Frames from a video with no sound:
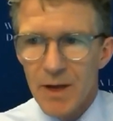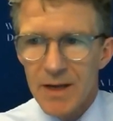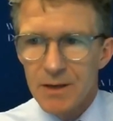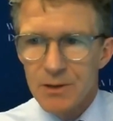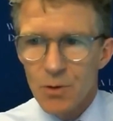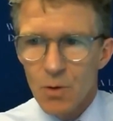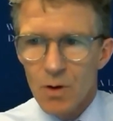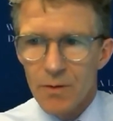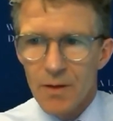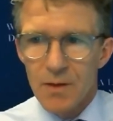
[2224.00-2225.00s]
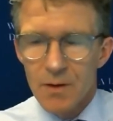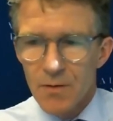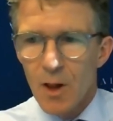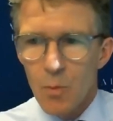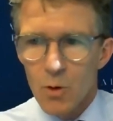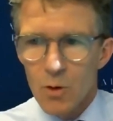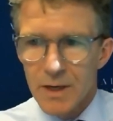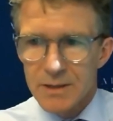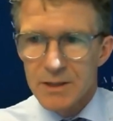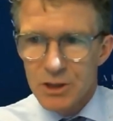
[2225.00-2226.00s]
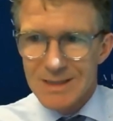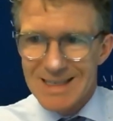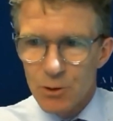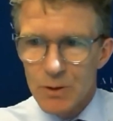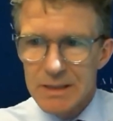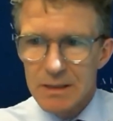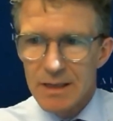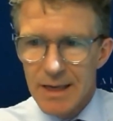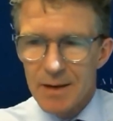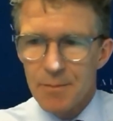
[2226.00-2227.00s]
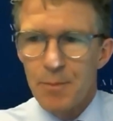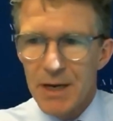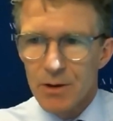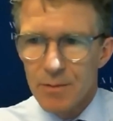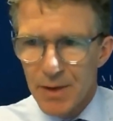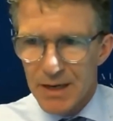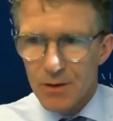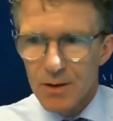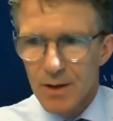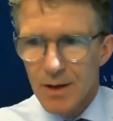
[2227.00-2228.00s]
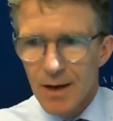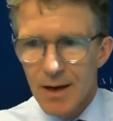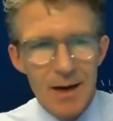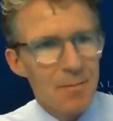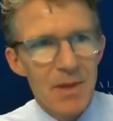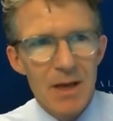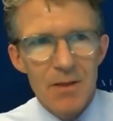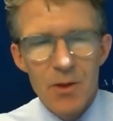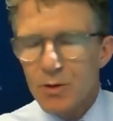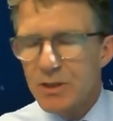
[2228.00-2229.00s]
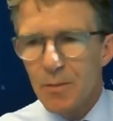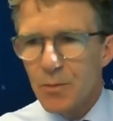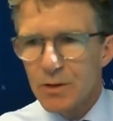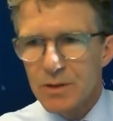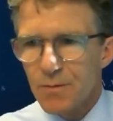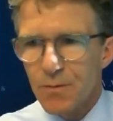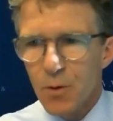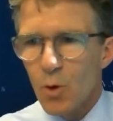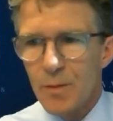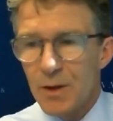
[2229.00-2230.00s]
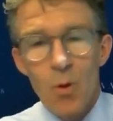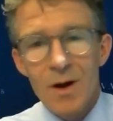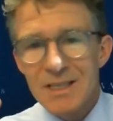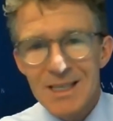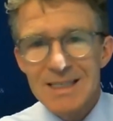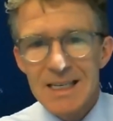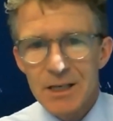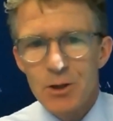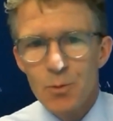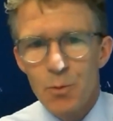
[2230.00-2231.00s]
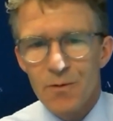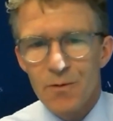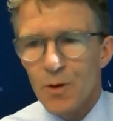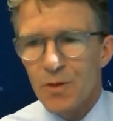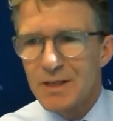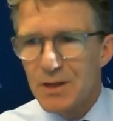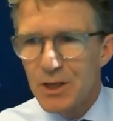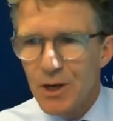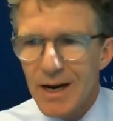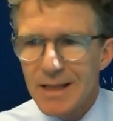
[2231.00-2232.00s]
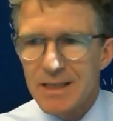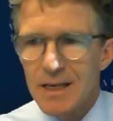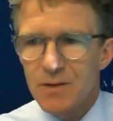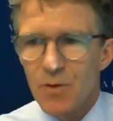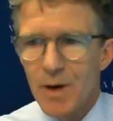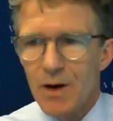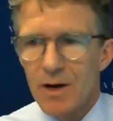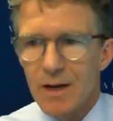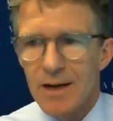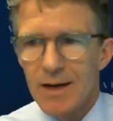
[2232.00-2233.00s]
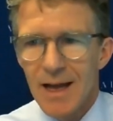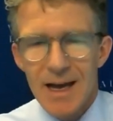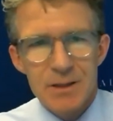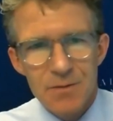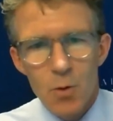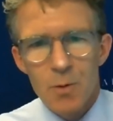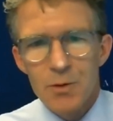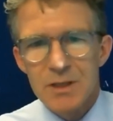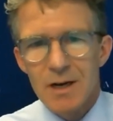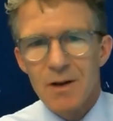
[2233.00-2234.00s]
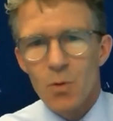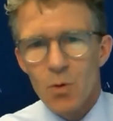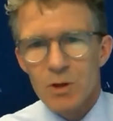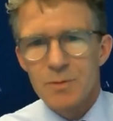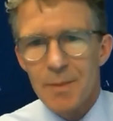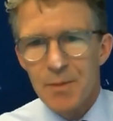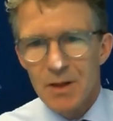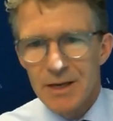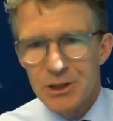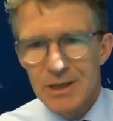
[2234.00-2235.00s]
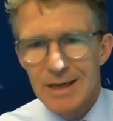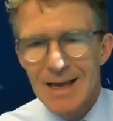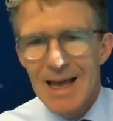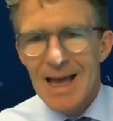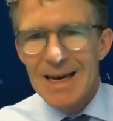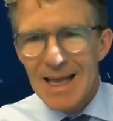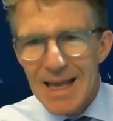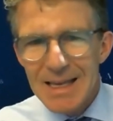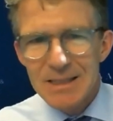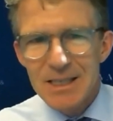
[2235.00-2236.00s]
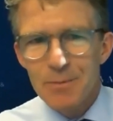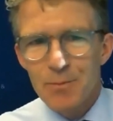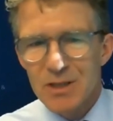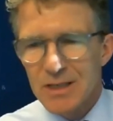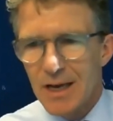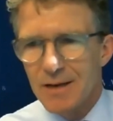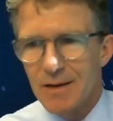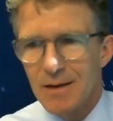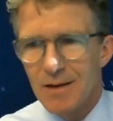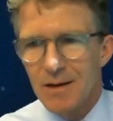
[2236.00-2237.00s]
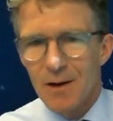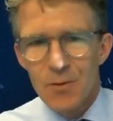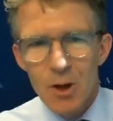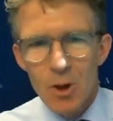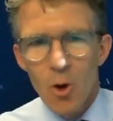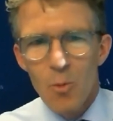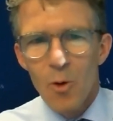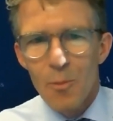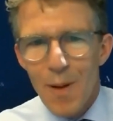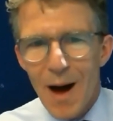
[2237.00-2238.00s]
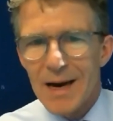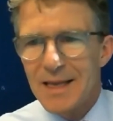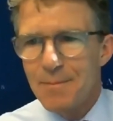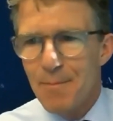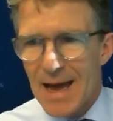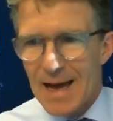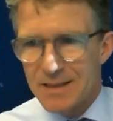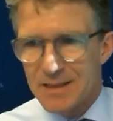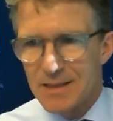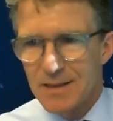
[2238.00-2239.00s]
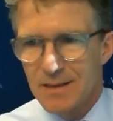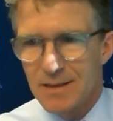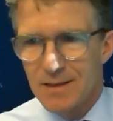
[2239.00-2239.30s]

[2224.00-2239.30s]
of making sure that the developed world doesn't just increasingly get bigger and bigger. Um, those numbers floored me. One statistic you put forth is the United States of America has 4% of the world's population and 18% of the global body mass.